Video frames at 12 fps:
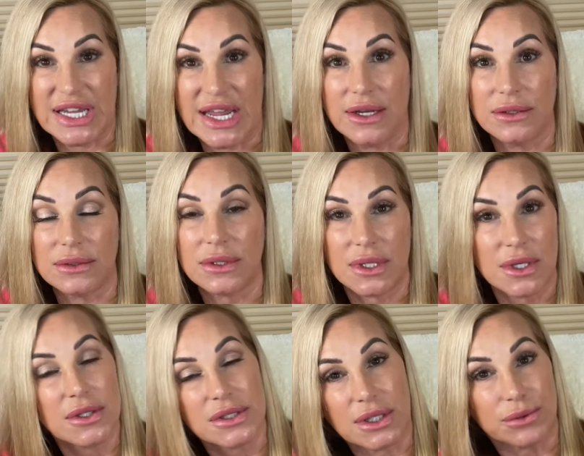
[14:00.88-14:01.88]
town.
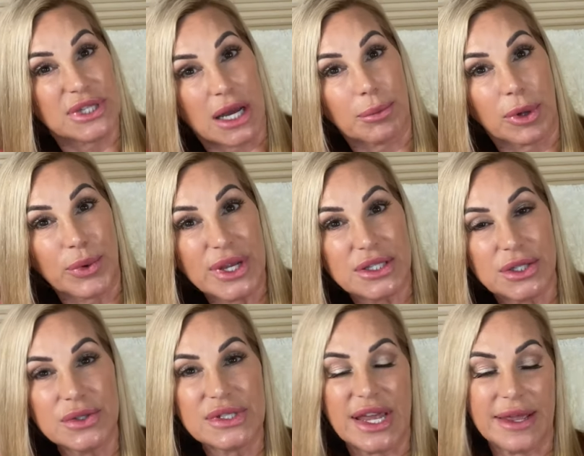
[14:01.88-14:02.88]
So Tumbleweed
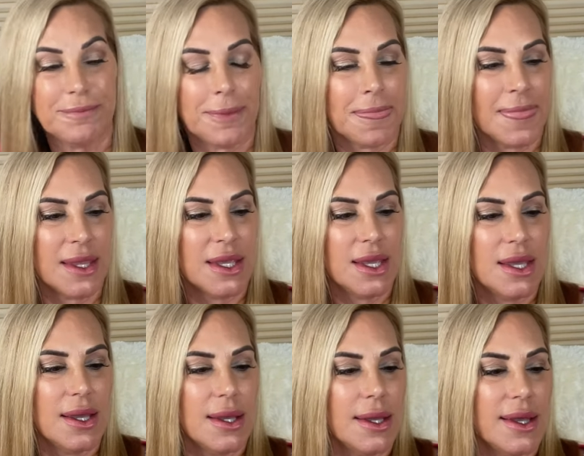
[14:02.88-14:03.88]
Tuesday.
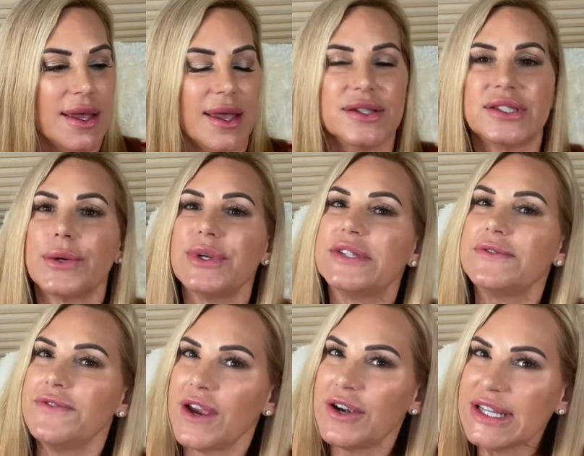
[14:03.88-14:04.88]
So it's
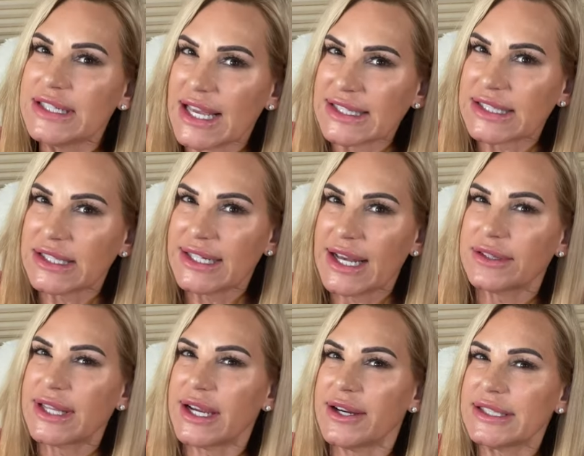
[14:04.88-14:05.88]
very desolate out
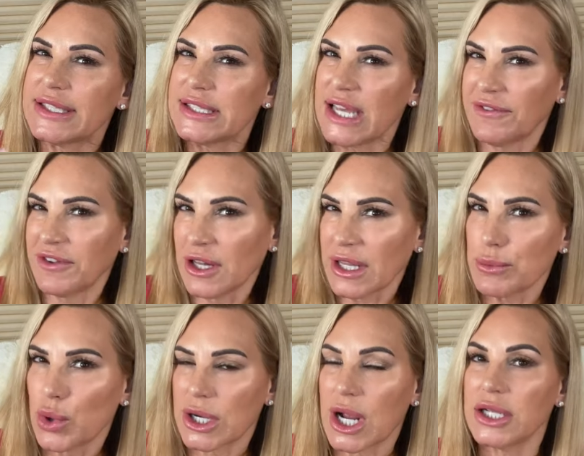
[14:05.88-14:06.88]
there. It's definitely
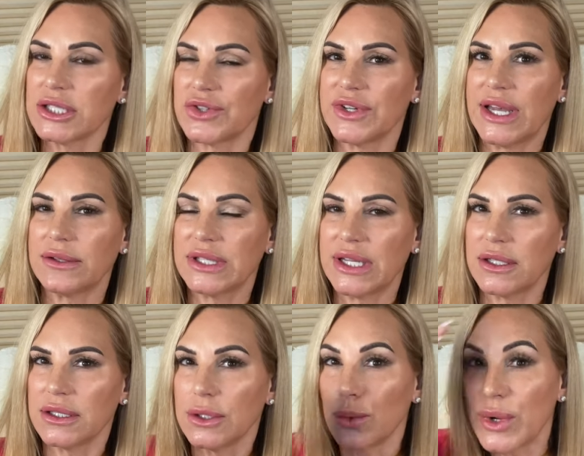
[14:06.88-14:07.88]
more country out there
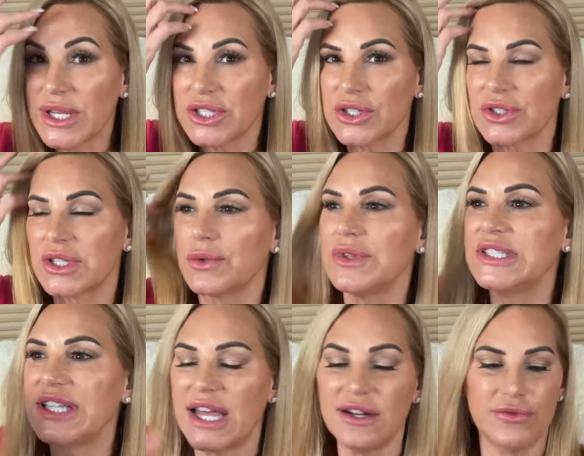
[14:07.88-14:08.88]
in the winter. So in the
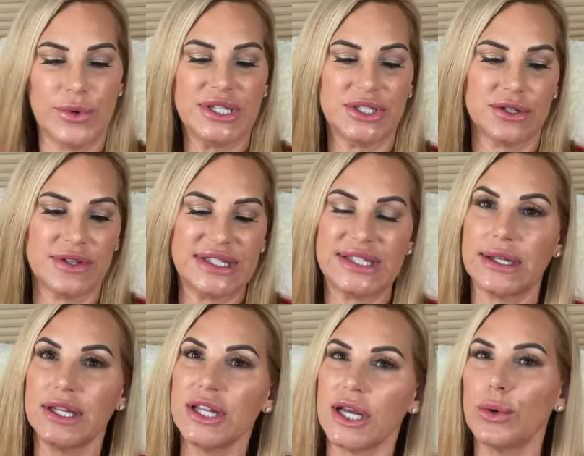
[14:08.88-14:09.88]
dead of winter, they
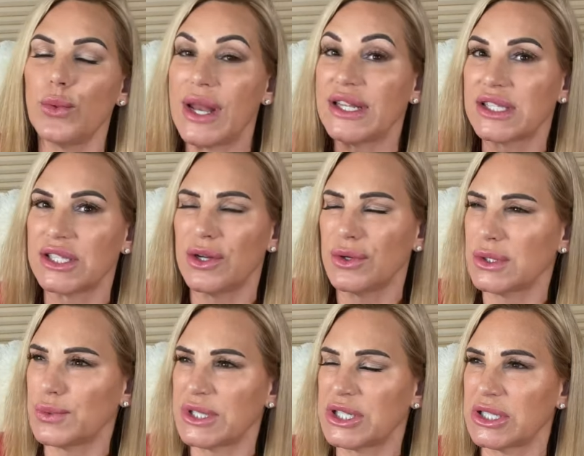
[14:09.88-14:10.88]
said, you know, when it snows,
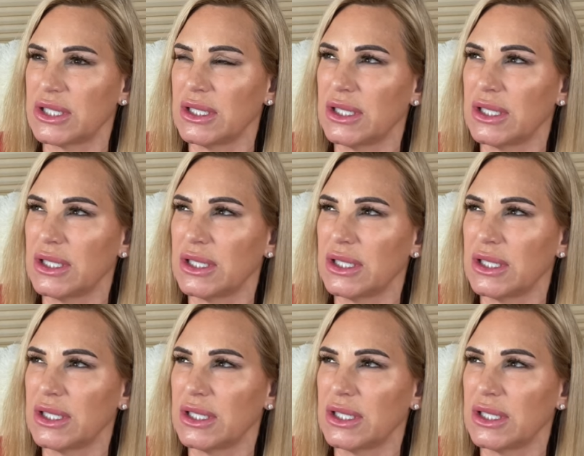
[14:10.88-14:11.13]
which